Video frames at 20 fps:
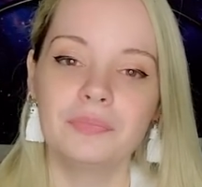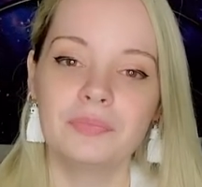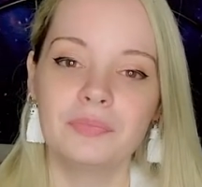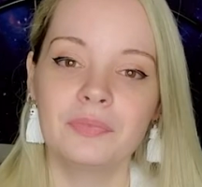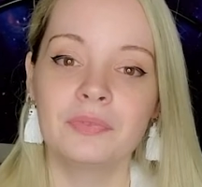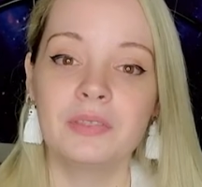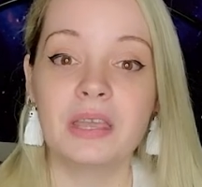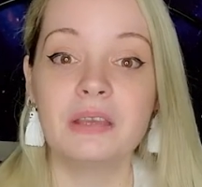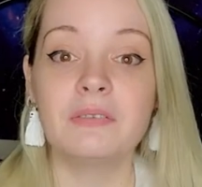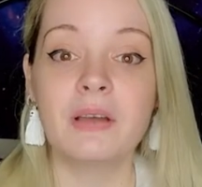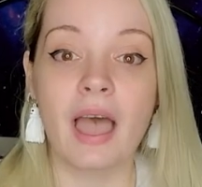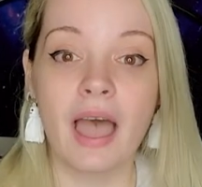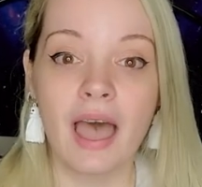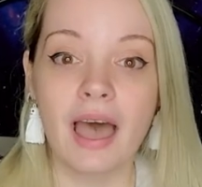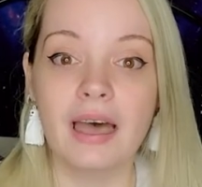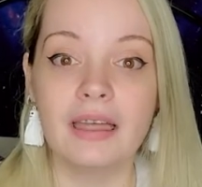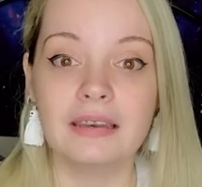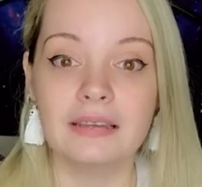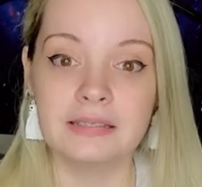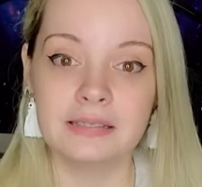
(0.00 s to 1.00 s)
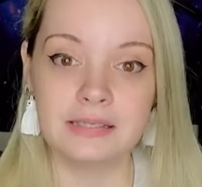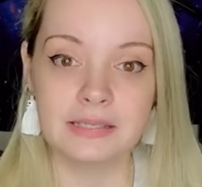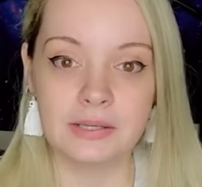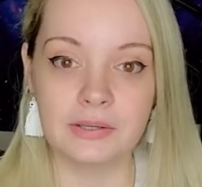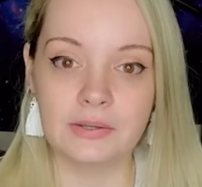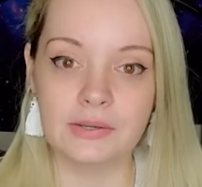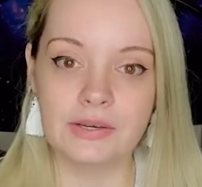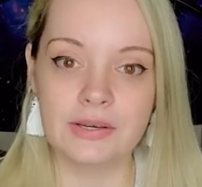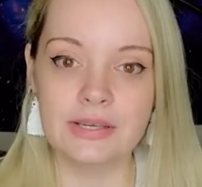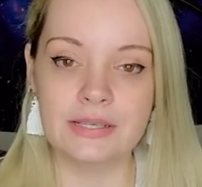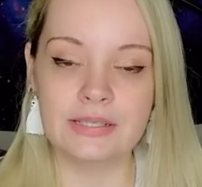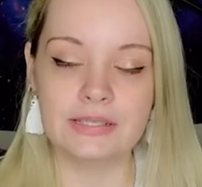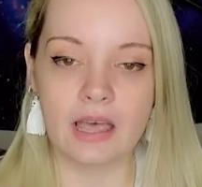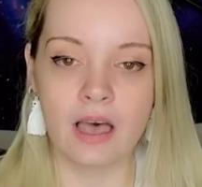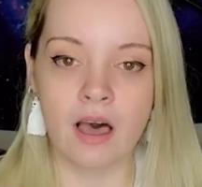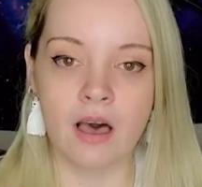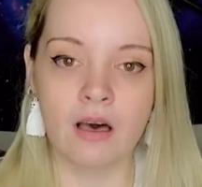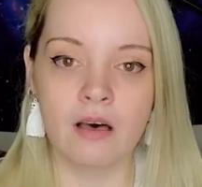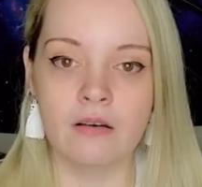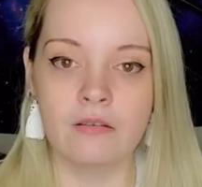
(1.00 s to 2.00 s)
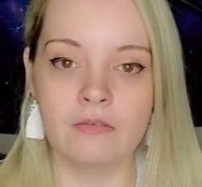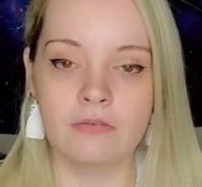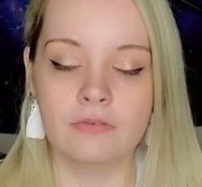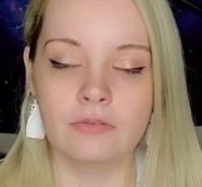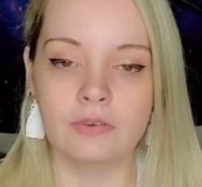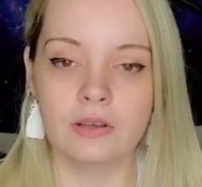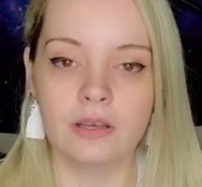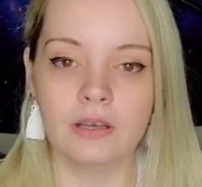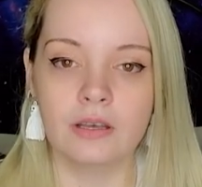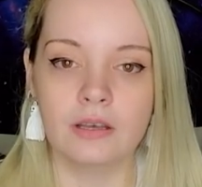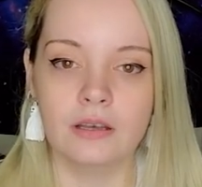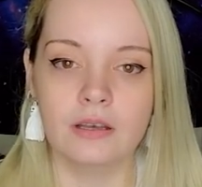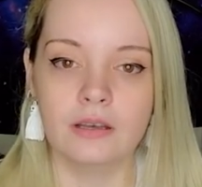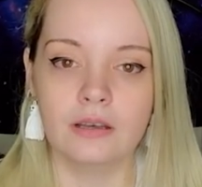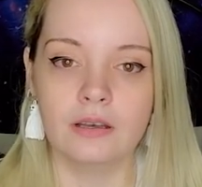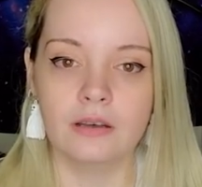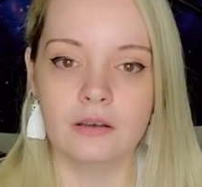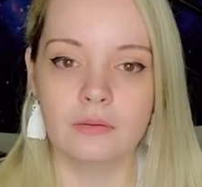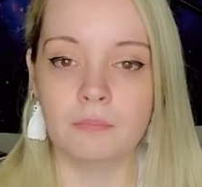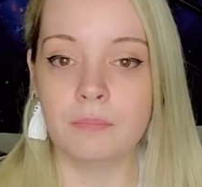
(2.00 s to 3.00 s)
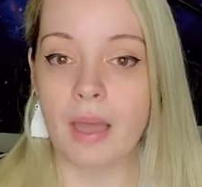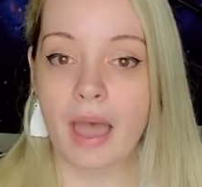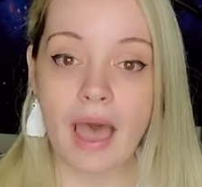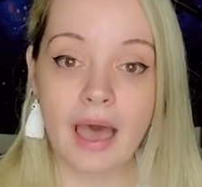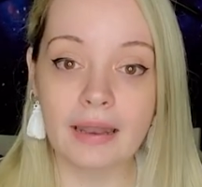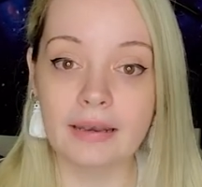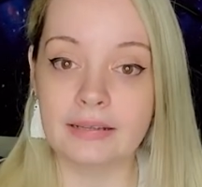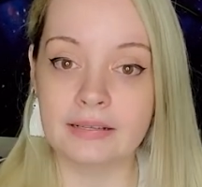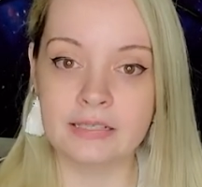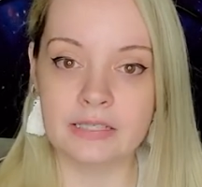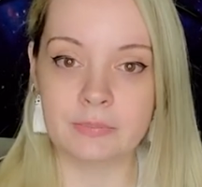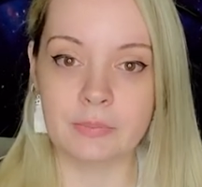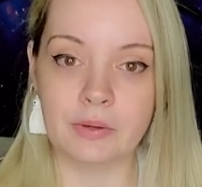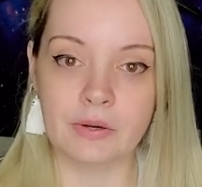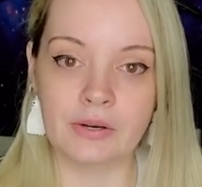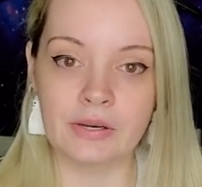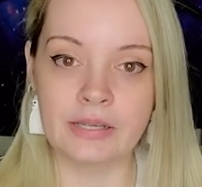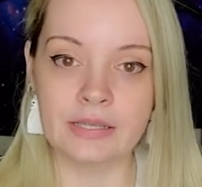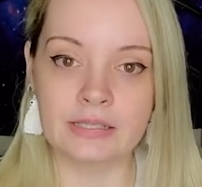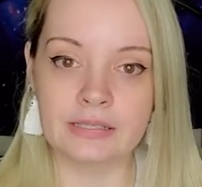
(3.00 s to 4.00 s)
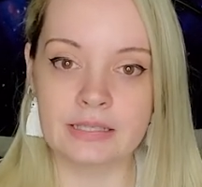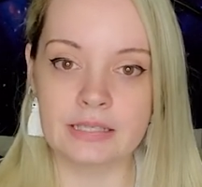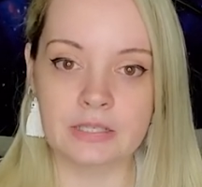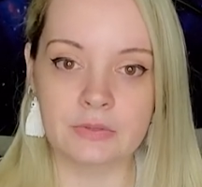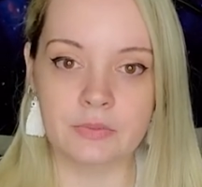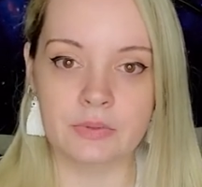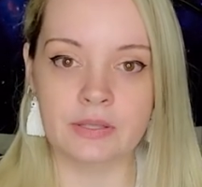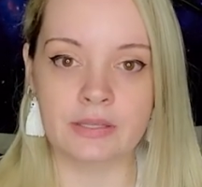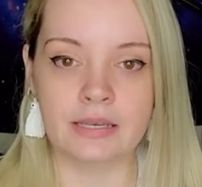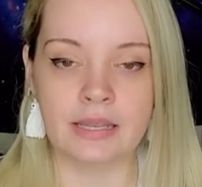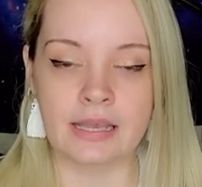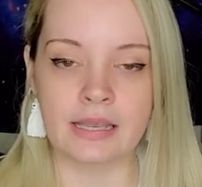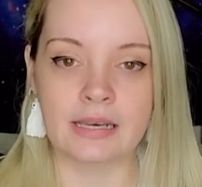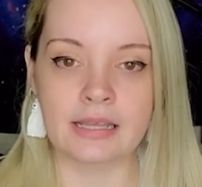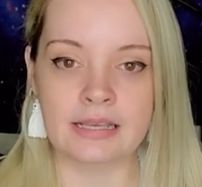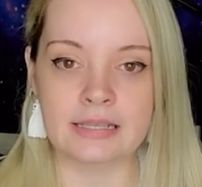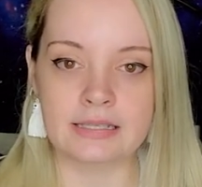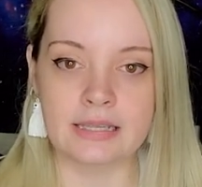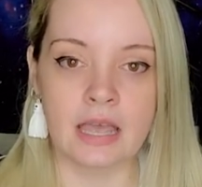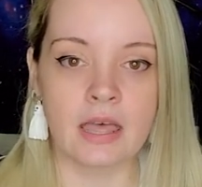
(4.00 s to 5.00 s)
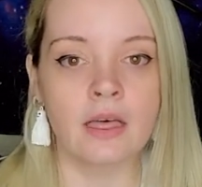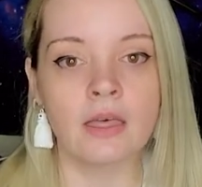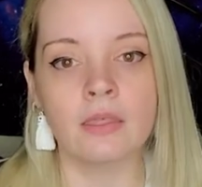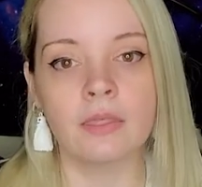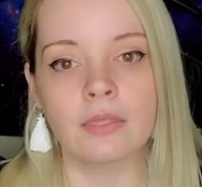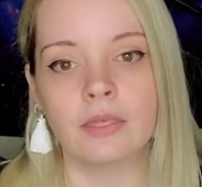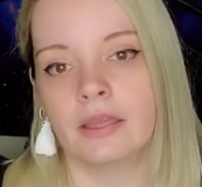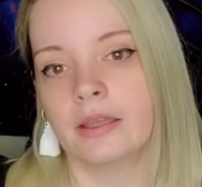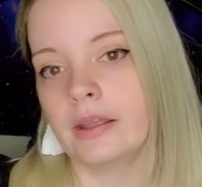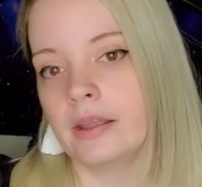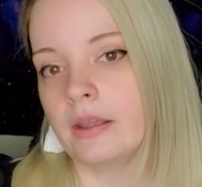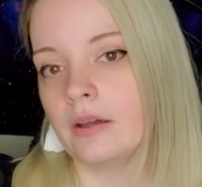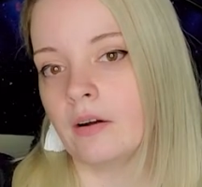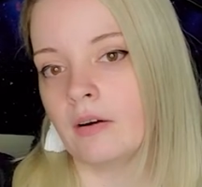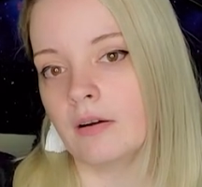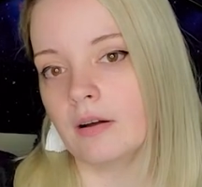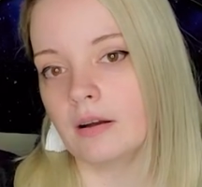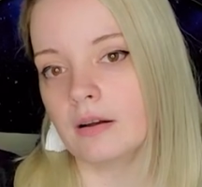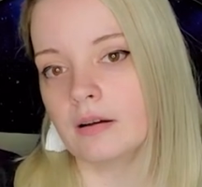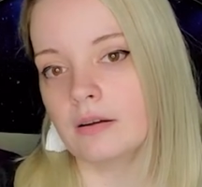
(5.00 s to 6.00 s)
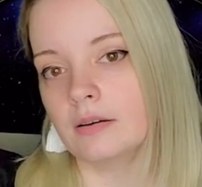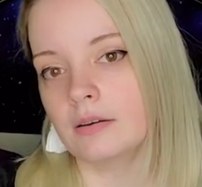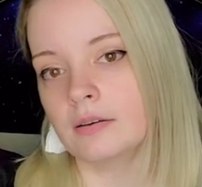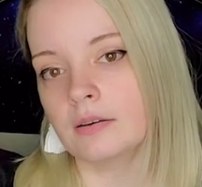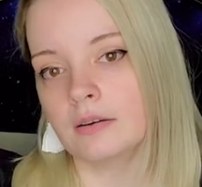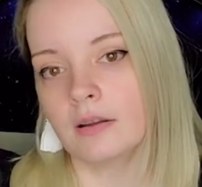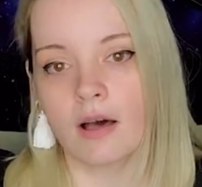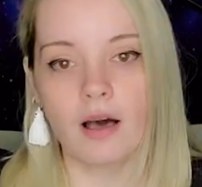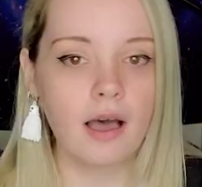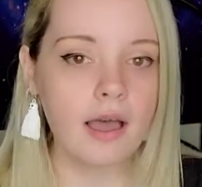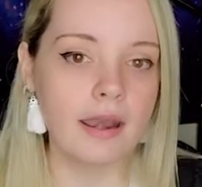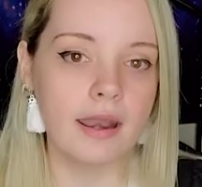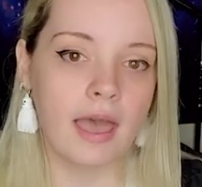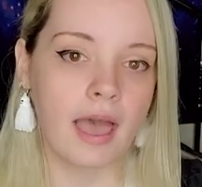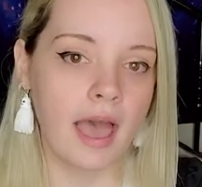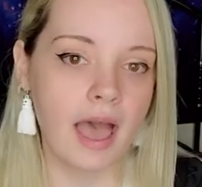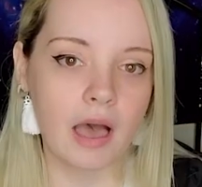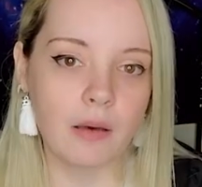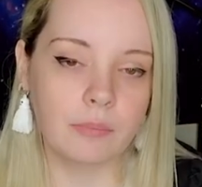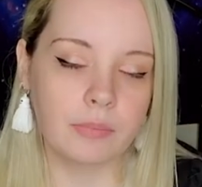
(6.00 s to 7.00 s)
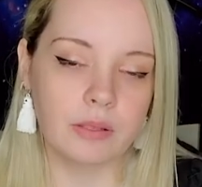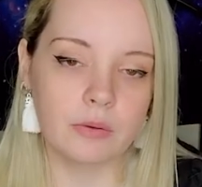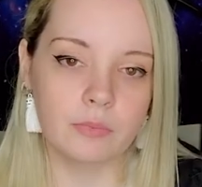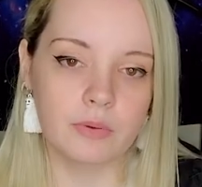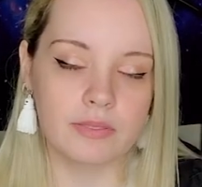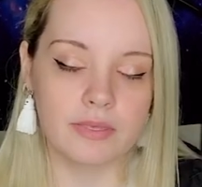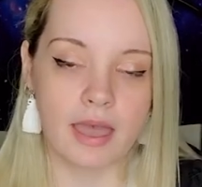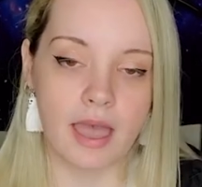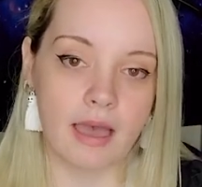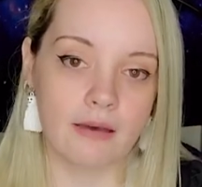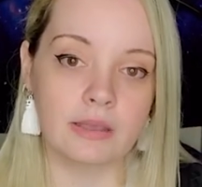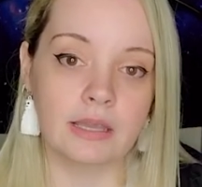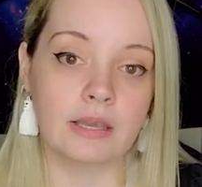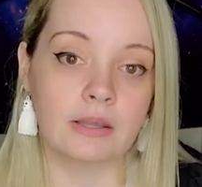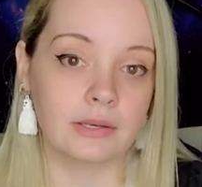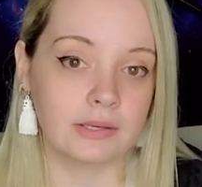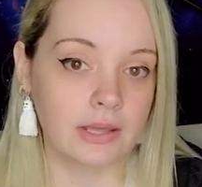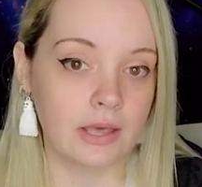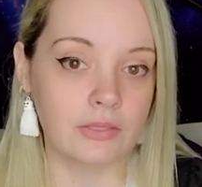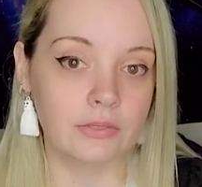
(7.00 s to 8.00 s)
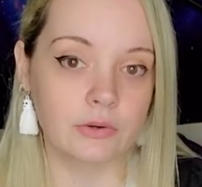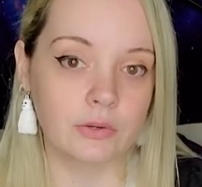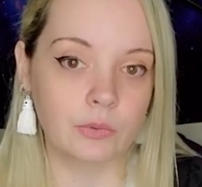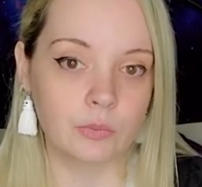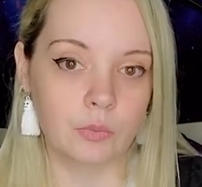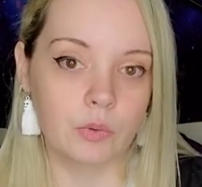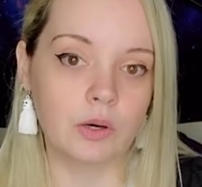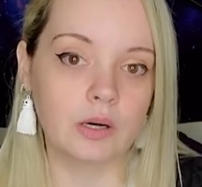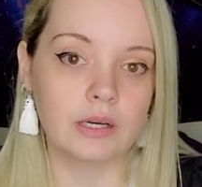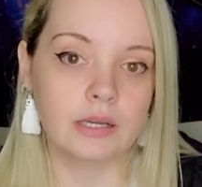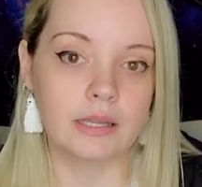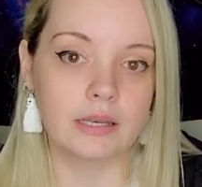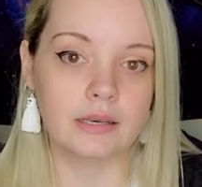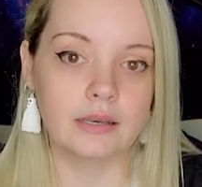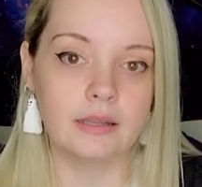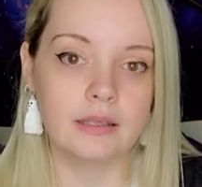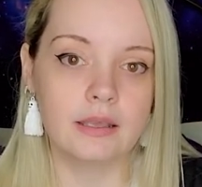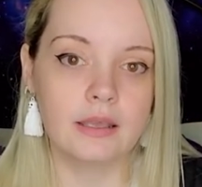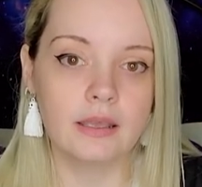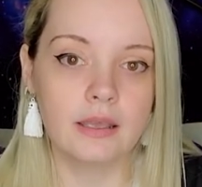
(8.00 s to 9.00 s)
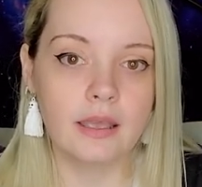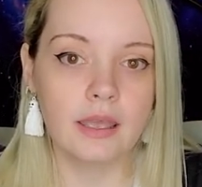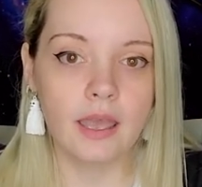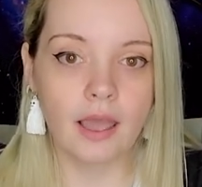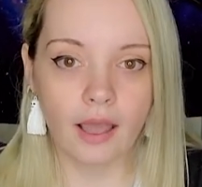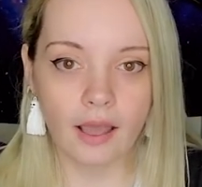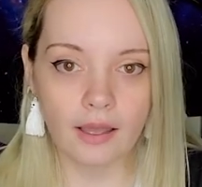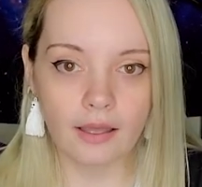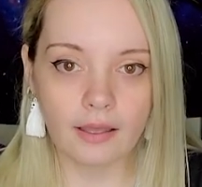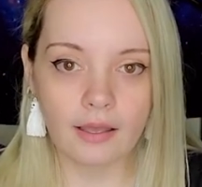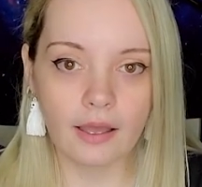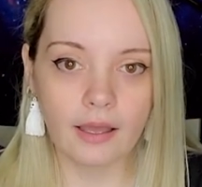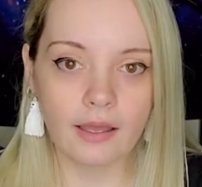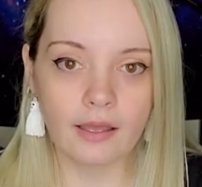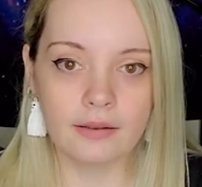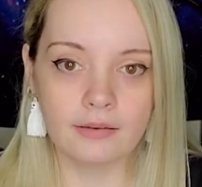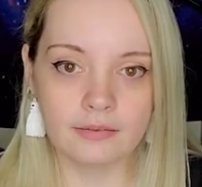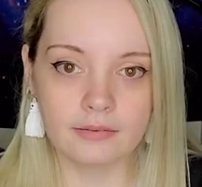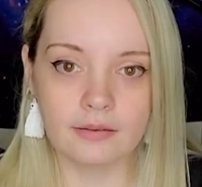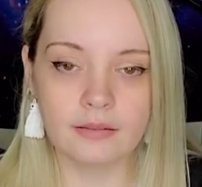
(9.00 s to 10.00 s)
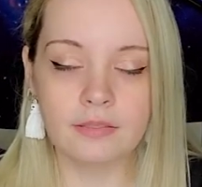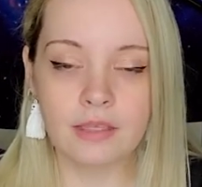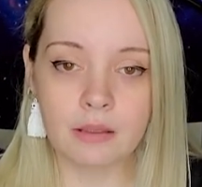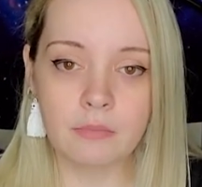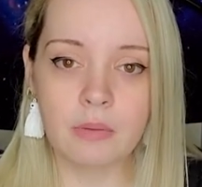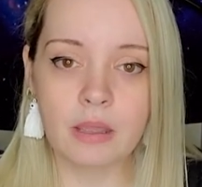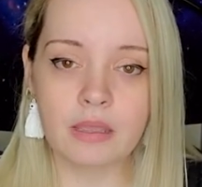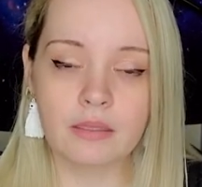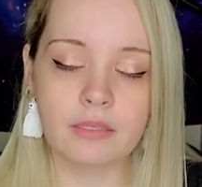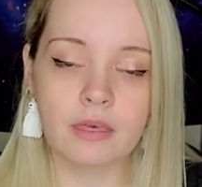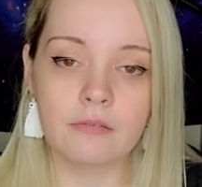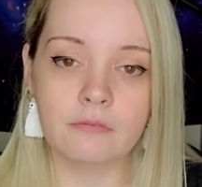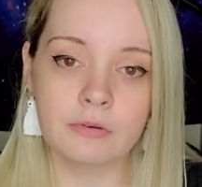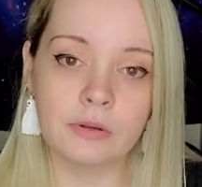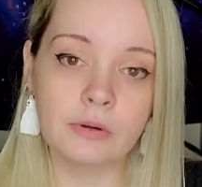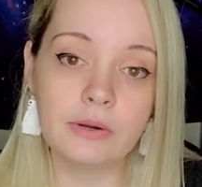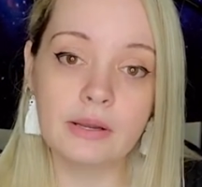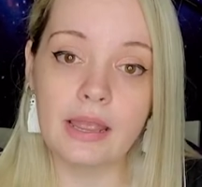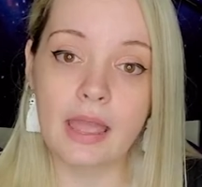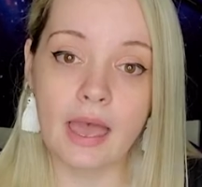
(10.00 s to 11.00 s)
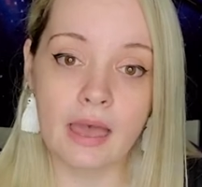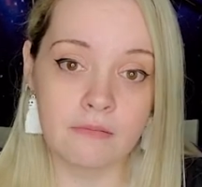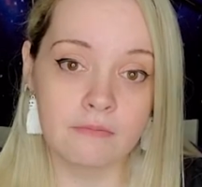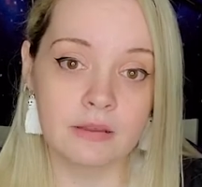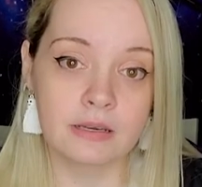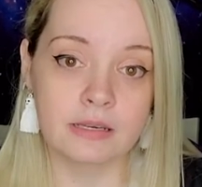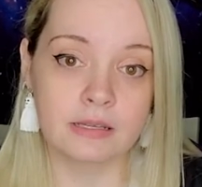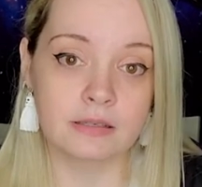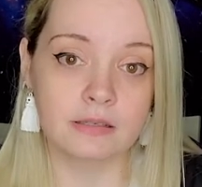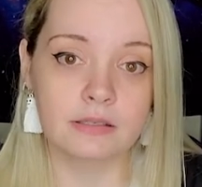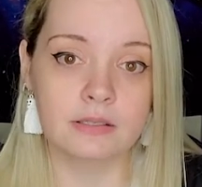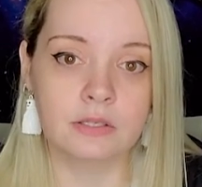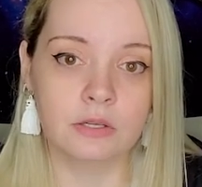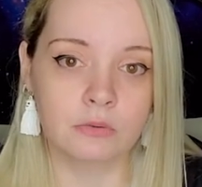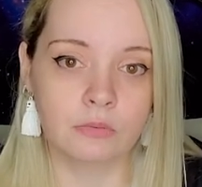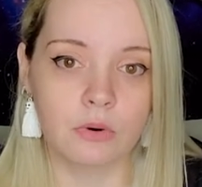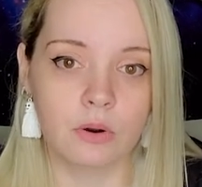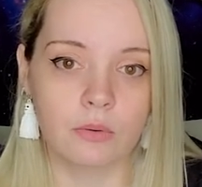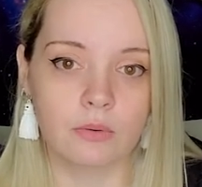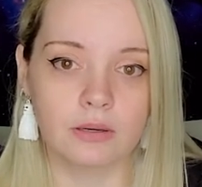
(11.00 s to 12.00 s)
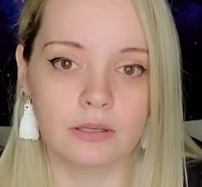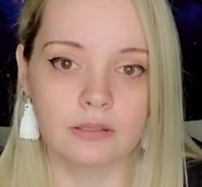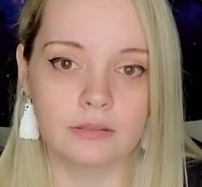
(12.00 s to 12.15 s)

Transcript: They've had a series of bad experiences with nannies, and they are not happy with having another one. And they make that very evident to Rowan.